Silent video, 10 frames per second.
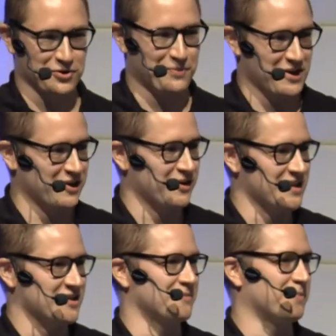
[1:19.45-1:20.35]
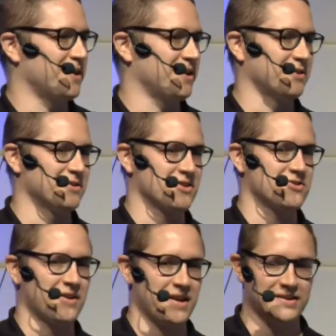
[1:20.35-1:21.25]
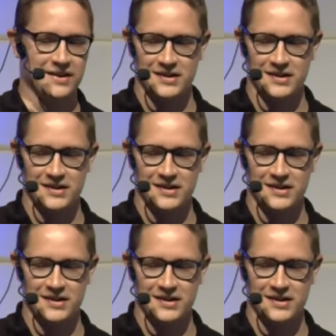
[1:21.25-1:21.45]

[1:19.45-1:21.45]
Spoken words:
to be here at Assembly 2018.